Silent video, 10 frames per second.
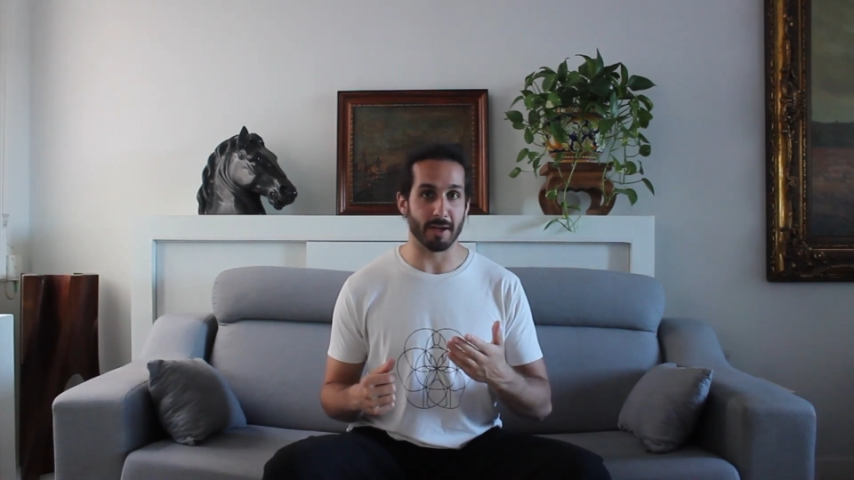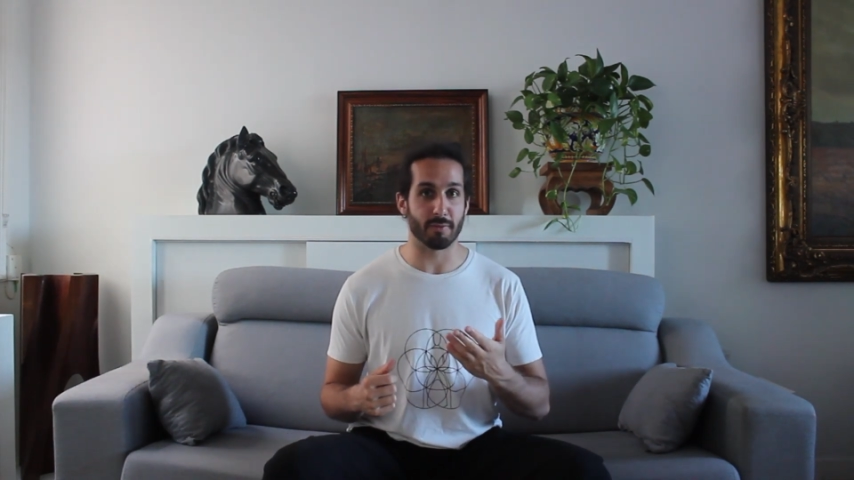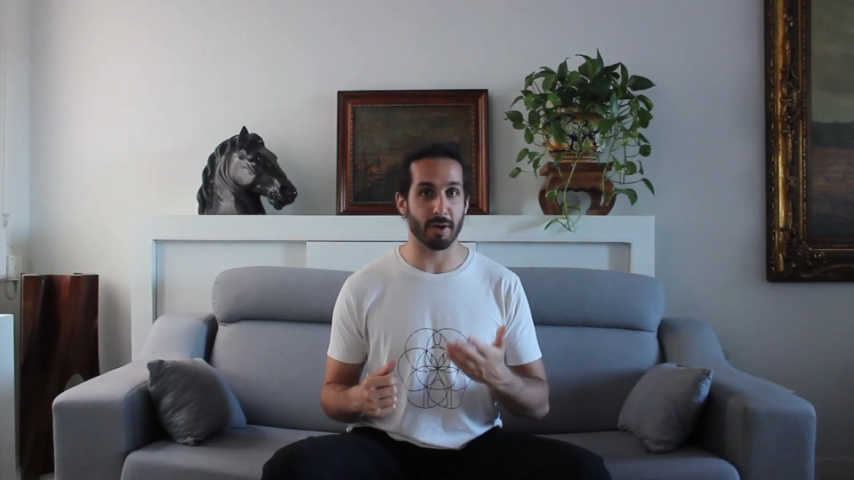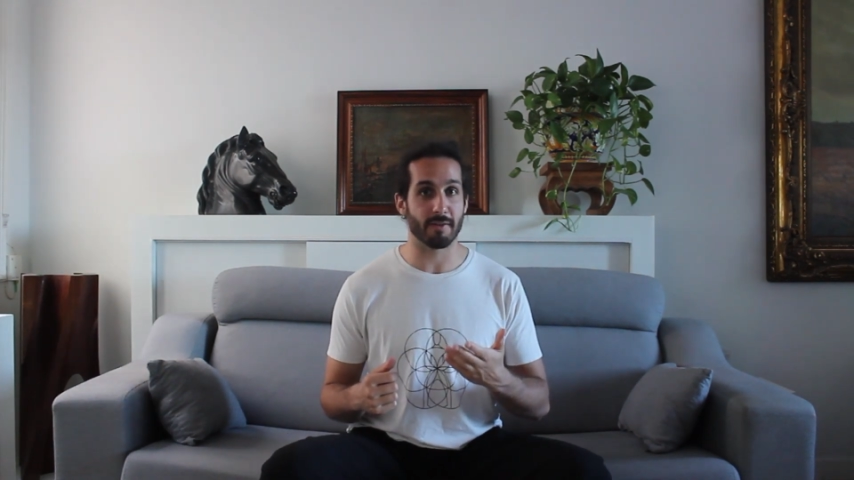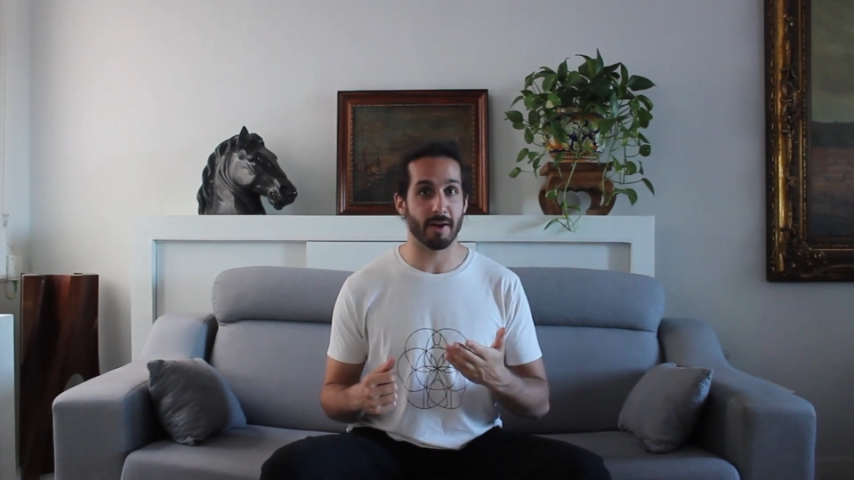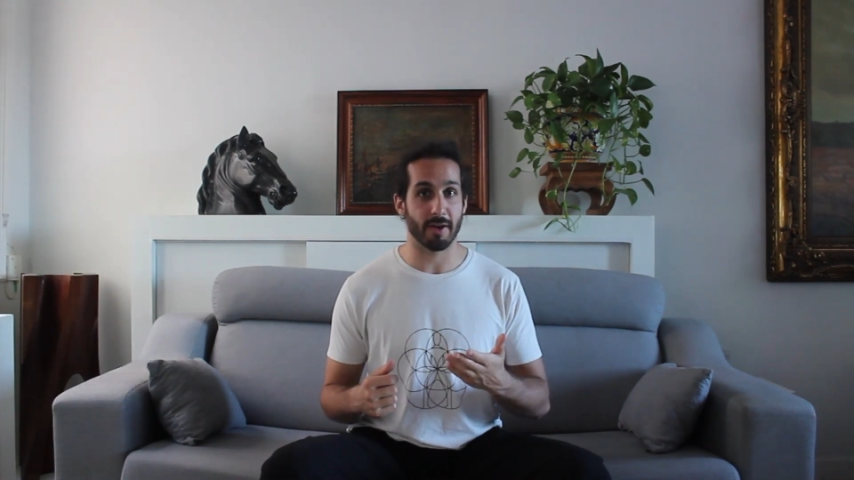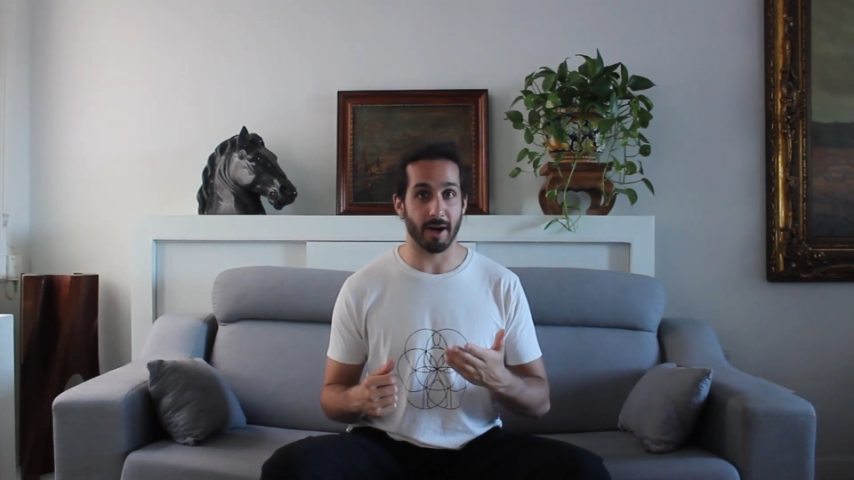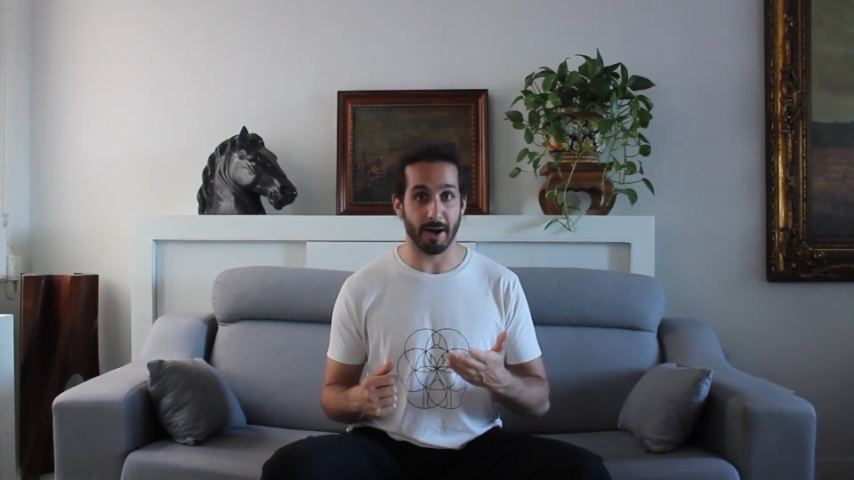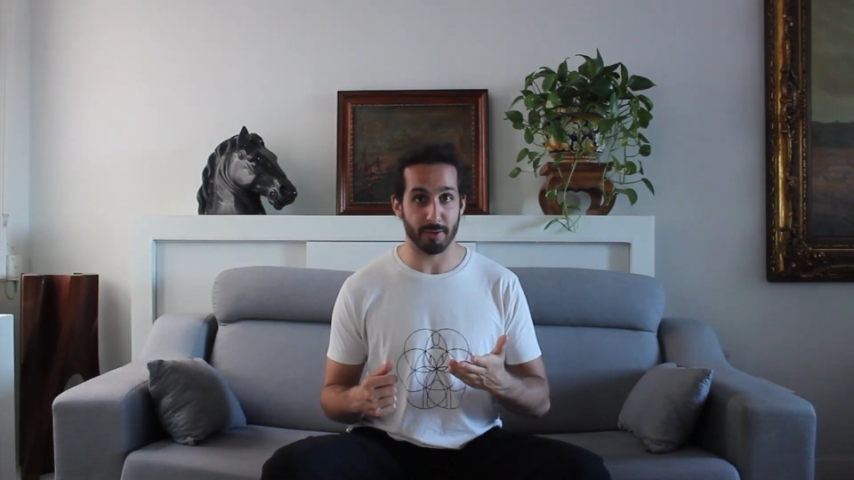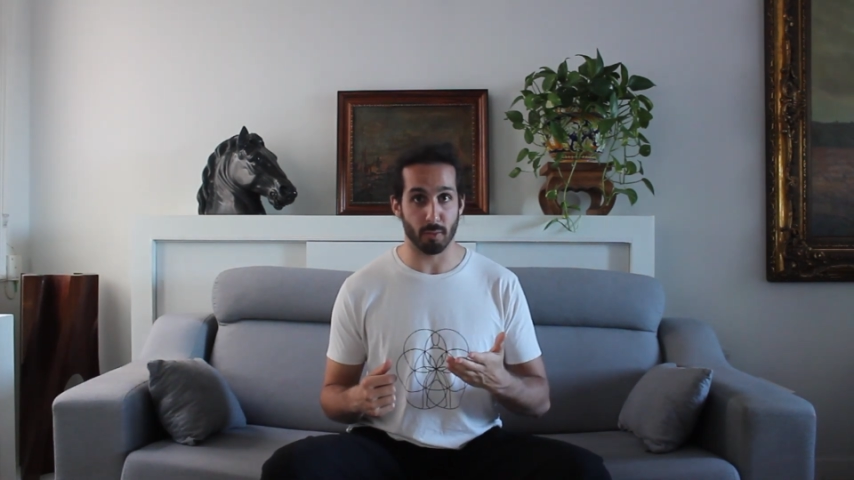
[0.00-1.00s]
are very
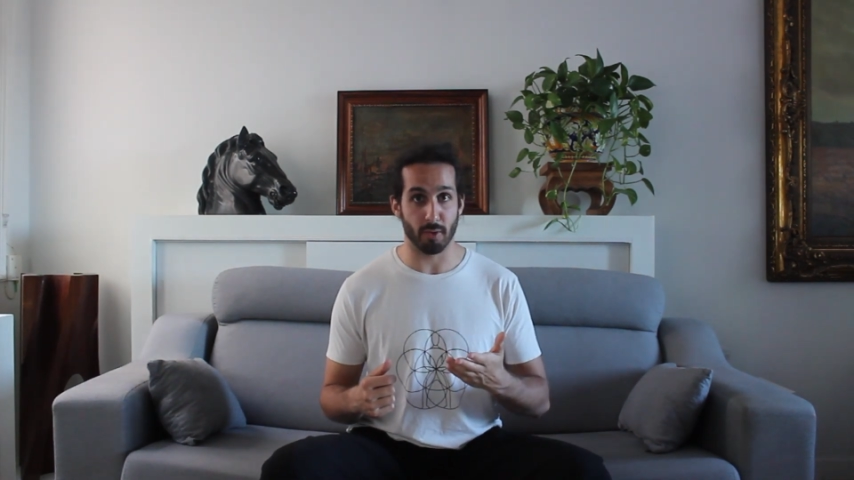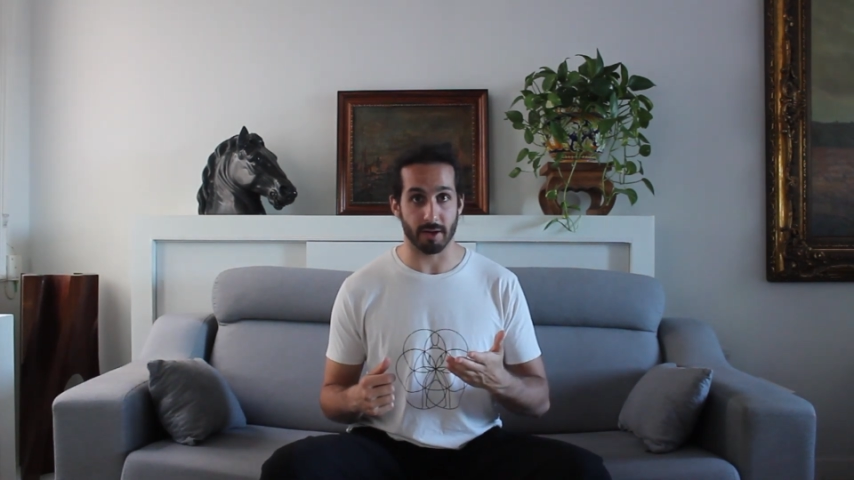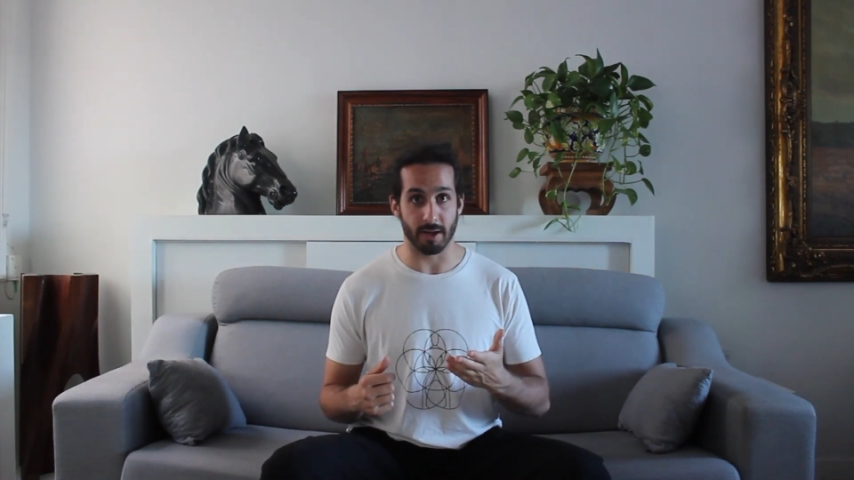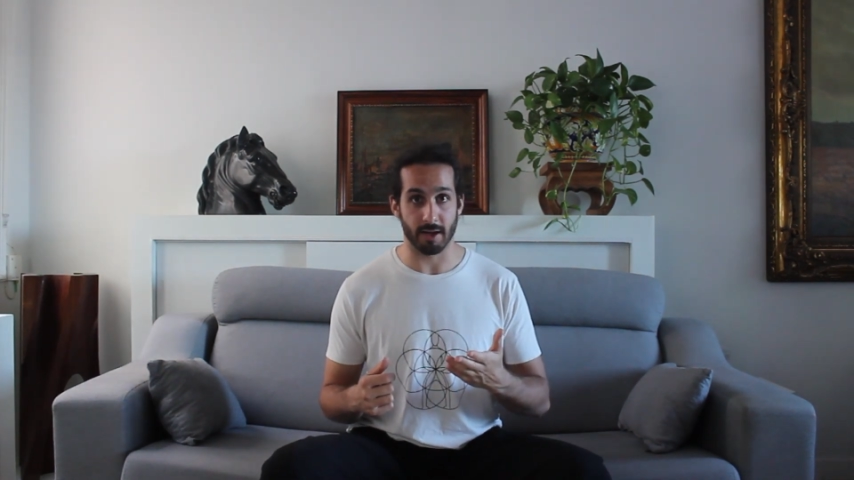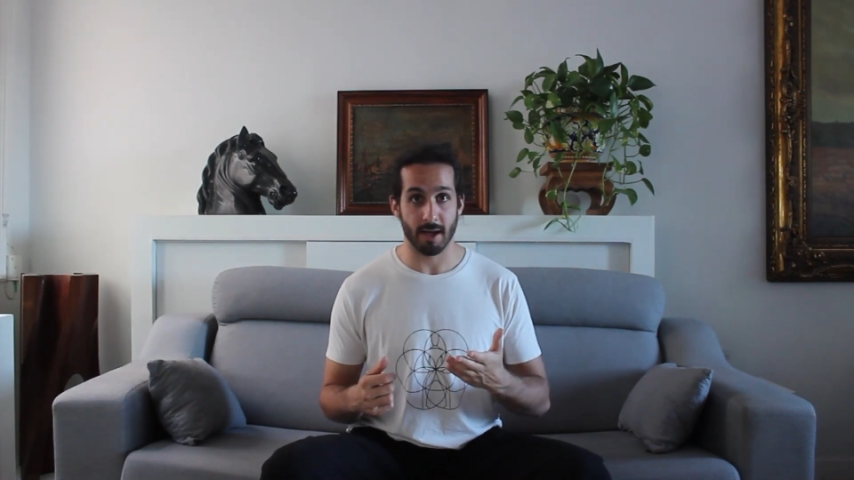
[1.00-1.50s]
hard working